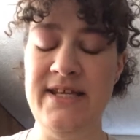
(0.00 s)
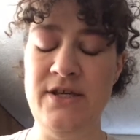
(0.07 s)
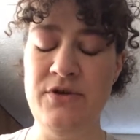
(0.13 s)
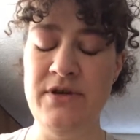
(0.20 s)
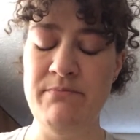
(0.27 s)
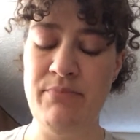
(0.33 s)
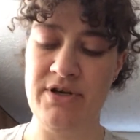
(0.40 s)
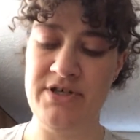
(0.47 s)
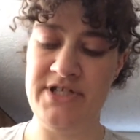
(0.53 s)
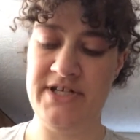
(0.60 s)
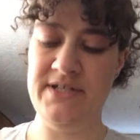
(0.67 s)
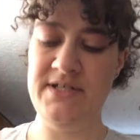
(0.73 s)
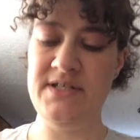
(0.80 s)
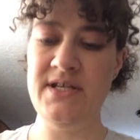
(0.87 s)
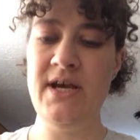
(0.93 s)
that you can
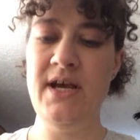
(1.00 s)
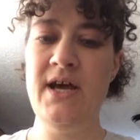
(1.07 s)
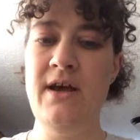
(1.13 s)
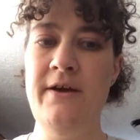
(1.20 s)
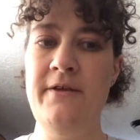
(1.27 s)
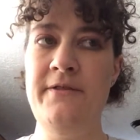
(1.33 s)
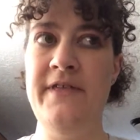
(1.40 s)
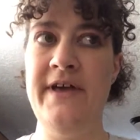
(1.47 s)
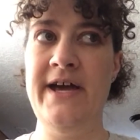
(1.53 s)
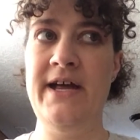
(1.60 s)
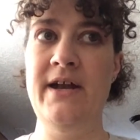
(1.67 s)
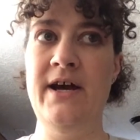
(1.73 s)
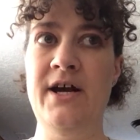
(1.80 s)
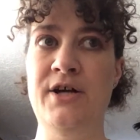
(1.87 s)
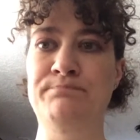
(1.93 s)
purchase
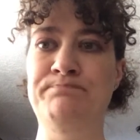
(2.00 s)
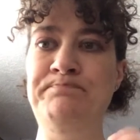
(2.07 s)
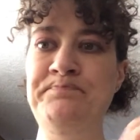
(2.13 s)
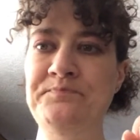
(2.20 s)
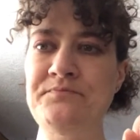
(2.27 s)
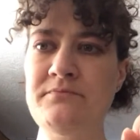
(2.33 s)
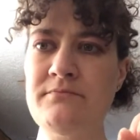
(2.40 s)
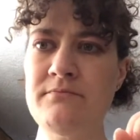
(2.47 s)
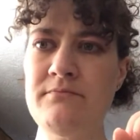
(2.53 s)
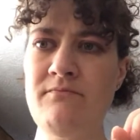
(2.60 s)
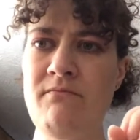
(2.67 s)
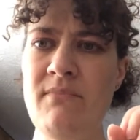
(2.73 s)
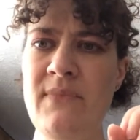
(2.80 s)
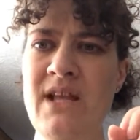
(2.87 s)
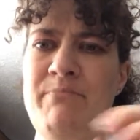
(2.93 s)
that
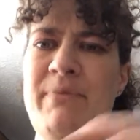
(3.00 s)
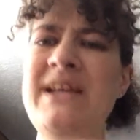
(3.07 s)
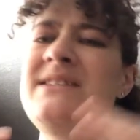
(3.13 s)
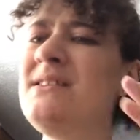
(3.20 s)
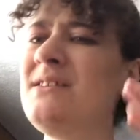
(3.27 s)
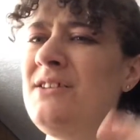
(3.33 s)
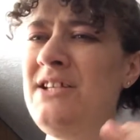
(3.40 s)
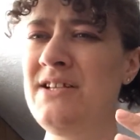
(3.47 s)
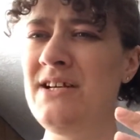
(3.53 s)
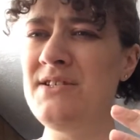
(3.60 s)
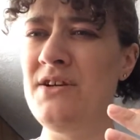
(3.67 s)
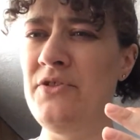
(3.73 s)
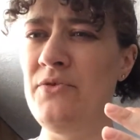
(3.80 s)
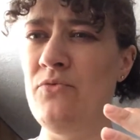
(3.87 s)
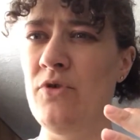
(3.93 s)
basically
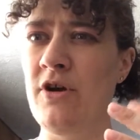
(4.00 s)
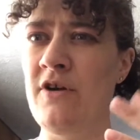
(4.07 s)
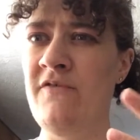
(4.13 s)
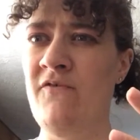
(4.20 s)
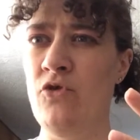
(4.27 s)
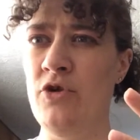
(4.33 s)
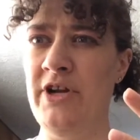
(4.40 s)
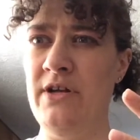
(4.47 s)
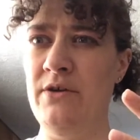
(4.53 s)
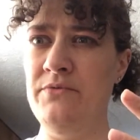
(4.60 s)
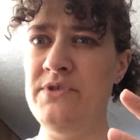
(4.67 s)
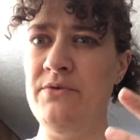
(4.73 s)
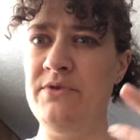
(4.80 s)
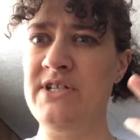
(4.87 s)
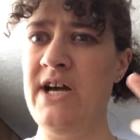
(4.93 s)
does all the work for you.
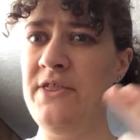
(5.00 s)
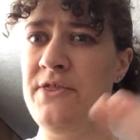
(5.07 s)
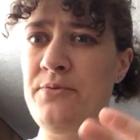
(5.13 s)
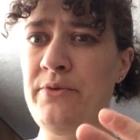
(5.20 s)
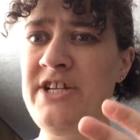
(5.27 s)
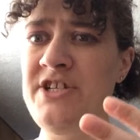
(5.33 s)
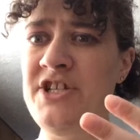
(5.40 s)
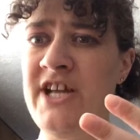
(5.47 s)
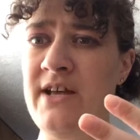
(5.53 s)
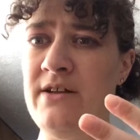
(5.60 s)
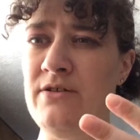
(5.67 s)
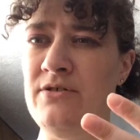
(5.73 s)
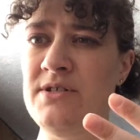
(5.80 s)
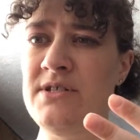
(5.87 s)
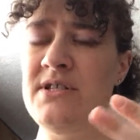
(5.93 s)
So it's got 3
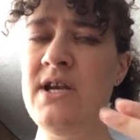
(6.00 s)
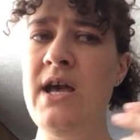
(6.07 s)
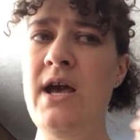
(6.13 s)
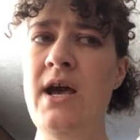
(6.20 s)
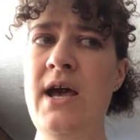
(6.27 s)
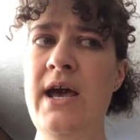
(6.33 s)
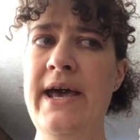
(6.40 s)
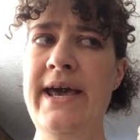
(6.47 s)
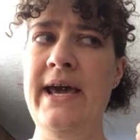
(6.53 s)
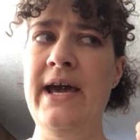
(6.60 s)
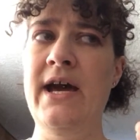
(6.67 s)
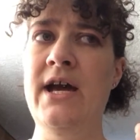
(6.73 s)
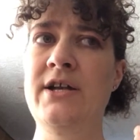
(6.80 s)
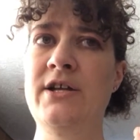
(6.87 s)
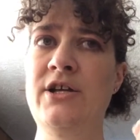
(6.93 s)
channels,
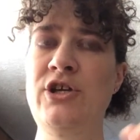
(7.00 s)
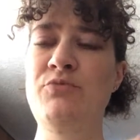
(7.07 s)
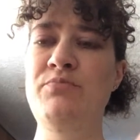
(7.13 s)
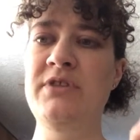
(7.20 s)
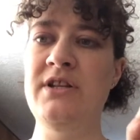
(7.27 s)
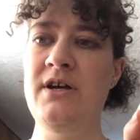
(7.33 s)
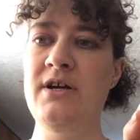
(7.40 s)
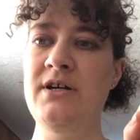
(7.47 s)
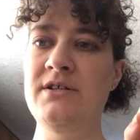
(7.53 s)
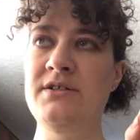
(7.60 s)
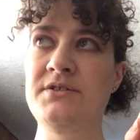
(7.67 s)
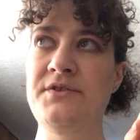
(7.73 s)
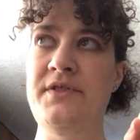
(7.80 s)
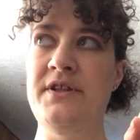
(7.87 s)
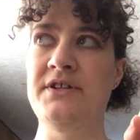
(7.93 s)
and you plug
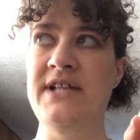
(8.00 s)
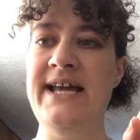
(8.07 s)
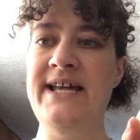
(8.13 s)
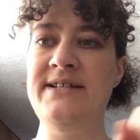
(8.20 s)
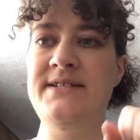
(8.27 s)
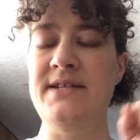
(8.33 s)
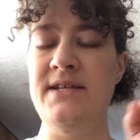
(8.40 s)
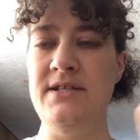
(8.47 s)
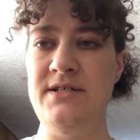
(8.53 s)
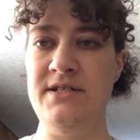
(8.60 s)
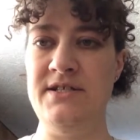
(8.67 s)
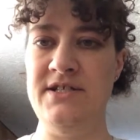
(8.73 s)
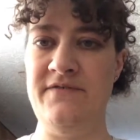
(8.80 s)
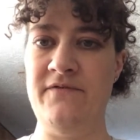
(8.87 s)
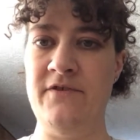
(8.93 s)
the lights
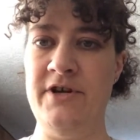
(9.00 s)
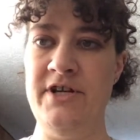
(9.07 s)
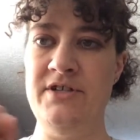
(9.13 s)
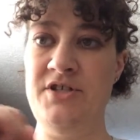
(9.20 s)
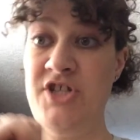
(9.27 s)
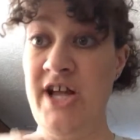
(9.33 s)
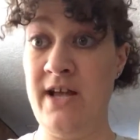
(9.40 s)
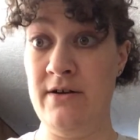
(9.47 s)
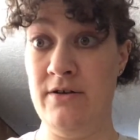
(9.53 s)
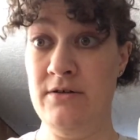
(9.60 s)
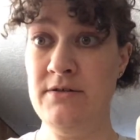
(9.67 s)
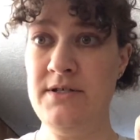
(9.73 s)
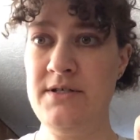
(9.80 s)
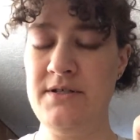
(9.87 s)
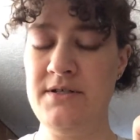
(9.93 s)
into different
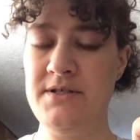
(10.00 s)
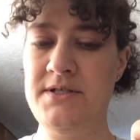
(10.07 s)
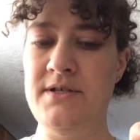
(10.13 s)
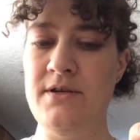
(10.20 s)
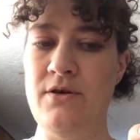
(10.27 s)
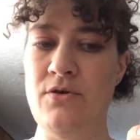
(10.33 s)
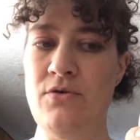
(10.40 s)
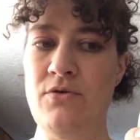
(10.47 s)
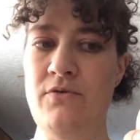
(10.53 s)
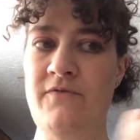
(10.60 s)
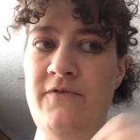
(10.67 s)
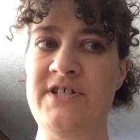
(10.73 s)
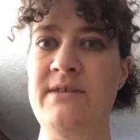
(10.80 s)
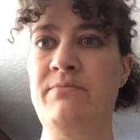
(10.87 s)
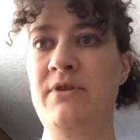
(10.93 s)
channels. So,
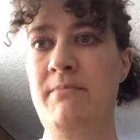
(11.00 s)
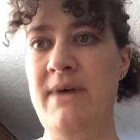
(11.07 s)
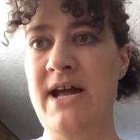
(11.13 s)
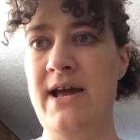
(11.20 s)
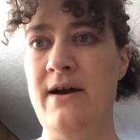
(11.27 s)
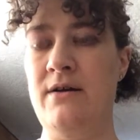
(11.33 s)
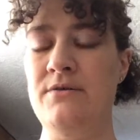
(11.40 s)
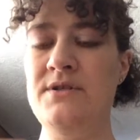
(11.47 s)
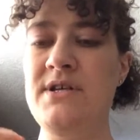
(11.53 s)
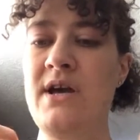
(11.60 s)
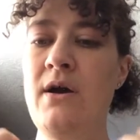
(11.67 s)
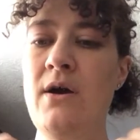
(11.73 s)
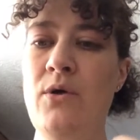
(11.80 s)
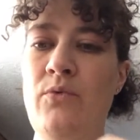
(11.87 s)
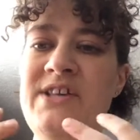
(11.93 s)
for example, at my house,
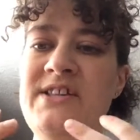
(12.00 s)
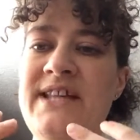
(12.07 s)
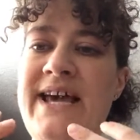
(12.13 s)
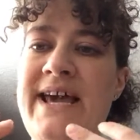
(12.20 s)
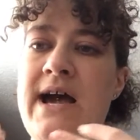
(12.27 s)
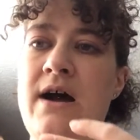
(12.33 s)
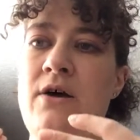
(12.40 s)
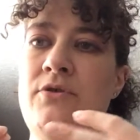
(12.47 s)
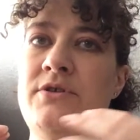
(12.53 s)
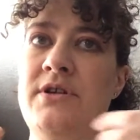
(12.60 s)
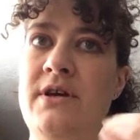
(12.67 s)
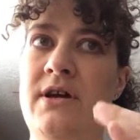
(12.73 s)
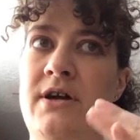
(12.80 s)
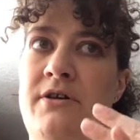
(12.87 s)
we lay out,